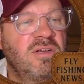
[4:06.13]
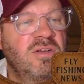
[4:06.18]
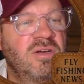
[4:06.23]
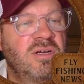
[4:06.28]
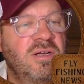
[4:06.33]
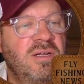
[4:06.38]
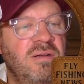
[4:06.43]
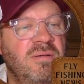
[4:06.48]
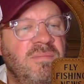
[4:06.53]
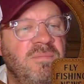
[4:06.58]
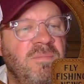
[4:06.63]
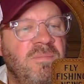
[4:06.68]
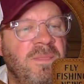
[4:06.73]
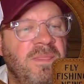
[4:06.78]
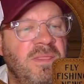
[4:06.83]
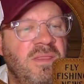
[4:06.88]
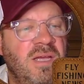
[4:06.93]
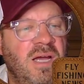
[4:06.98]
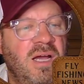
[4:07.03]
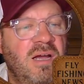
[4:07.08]
good.
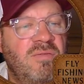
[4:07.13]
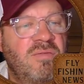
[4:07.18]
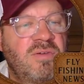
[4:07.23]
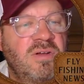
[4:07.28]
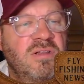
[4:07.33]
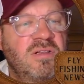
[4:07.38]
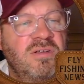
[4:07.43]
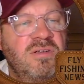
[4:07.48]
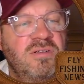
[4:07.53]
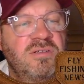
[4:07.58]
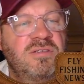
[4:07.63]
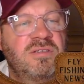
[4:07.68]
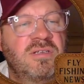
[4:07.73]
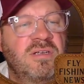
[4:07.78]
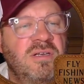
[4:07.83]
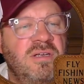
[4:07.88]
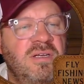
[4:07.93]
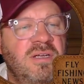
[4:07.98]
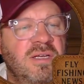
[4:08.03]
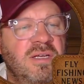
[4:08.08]
Die-off includes
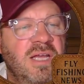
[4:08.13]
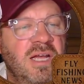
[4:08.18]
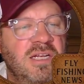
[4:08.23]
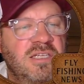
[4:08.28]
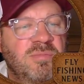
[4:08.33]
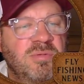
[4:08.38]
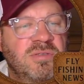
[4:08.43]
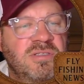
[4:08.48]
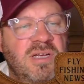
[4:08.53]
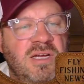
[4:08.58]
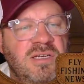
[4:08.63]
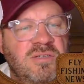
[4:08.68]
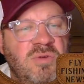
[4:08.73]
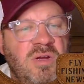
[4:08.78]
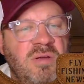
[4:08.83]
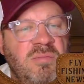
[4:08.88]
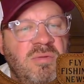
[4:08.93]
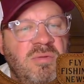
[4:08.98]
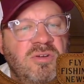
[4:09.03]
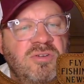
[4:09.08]
catchable sized
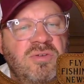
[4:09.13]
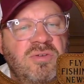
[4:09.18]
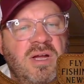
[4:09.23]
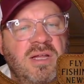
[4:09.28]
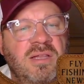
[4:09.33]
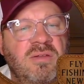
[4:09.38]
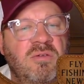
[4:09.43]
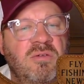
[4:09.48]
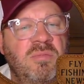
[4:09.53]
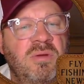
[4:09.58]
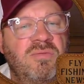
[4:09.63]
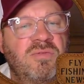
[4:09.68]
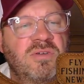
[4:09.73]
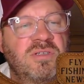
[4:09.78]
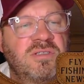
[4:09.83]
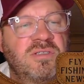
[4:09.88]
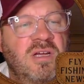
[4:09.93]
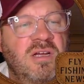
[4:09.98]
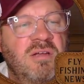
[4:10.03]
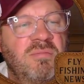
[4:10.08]
rainbow trout that were meant for
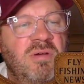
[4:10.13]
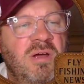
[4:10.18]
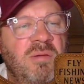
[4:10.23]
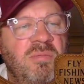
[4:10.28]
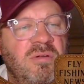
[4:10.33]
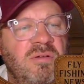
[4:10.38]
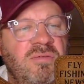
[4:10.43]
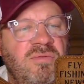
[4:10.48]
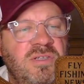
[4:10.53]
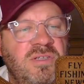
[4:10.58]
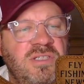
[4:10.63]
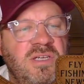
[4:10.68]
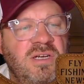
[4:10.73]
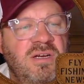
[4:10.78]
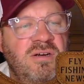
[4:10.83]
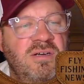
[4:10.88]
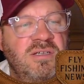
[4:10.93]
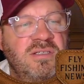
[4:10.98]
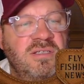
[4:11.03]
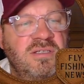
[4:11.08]
stocking popular
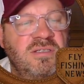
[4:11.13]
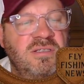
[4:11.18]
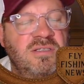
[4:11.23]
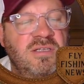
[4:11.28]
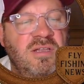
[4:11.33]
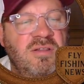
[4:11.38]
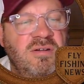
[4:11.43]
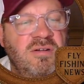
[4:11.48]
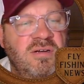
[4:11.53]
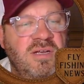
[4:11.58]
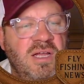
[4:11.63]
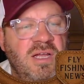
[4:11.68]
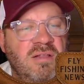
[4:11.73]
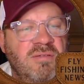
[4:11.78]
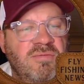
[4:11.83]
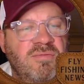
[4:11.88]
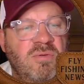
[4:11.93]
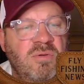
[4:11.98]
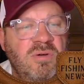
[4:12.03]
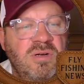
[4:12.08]
fishing areas in Southern
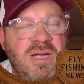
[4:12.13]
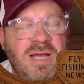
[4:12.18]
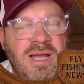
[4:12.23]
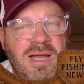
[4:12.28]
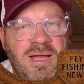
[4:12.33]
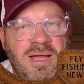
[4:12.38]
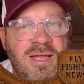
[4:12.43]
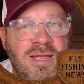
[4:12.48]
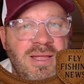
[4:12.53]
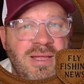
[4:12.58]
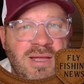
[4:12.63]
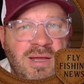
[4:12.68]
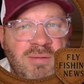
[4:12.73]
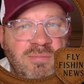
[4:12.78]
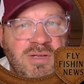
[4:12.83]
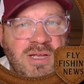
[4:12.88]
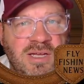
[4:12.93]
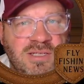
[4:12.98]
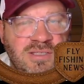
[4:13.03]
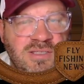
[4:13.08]
California.
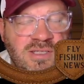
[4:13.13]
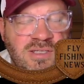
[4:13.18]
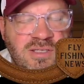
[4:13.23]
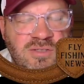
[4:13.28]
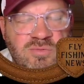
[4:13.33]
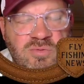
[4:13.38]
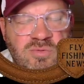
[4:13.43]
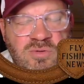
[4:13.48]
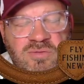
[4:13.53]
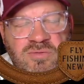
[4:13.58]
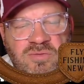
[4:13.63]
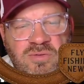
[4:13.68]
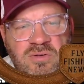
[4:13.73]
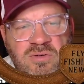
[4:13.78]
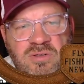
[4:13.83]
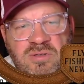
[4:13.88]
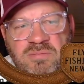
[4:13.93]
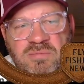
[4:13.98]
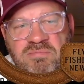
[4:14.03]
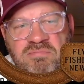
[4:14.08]
I'm guessing these were
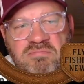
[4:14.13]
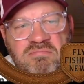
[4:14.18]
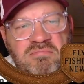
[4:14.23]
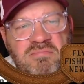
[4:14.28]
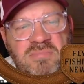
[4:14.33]
for